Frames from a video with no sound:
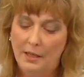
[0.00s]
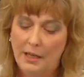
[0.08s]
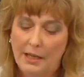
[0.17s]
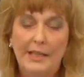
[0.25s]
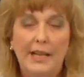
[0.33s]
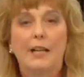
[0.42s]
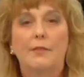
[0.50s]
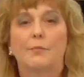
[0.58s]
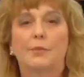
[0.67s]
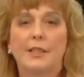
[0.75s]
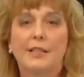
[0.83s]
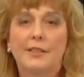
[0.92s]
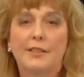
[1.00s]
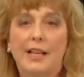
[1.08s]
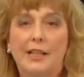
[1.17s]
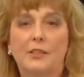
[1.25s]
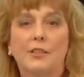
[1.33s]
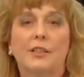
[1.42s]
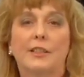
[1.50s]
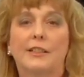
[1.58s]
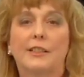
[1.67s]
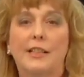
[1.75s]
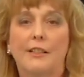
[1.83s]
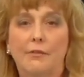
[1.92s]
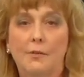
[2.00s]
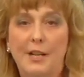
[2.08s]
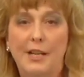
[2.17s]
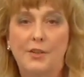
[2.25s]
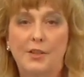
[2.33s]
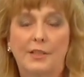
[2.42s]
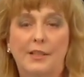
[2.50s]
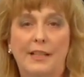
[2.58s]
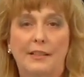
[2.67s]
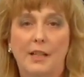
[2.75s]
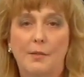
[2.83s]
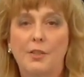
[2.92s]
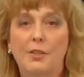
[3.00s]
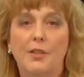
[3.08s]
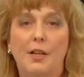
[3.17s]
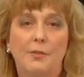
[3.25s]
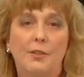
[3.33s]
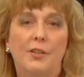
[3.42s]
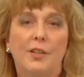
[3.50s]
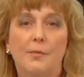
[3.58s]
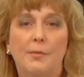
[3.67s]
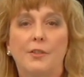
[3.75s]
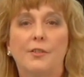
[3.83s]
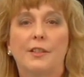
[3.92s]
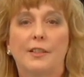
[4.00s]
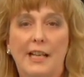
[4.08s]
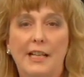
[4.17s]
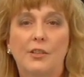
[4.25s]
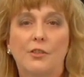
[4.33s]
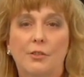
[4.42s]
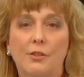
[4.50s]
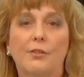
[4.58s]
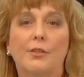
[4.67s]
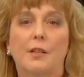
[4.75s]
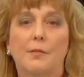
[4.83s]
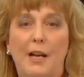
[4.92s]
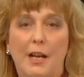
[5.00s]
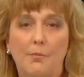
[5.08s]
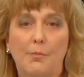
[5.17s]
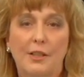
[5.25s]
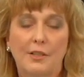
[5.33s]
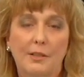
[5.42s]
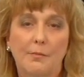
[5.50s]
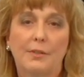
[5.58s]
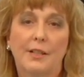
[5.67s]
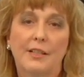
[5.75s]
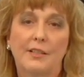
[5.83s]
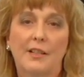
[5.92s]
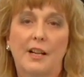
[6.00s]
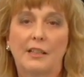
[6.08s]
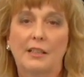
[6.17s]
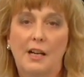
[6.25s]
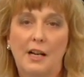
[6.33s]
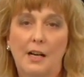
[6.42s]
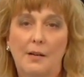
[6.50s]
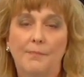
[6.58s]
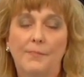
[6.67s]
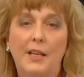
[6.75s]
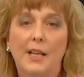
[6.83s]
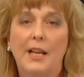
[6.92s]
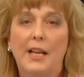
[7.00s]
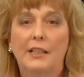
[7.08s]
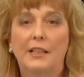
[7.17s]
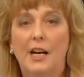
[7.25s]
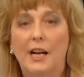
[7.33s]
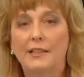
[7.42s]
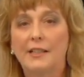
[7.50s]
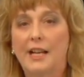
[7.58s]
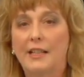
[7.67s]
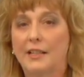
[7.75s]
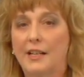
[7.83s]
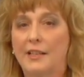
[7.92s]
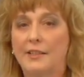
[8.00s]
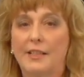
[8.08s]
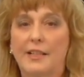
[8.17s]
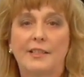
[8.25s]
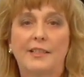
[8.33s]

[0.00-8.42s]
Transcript: Again, please take a look at the information at www.thenakedtruthaboutbreastimplants.com and contact us at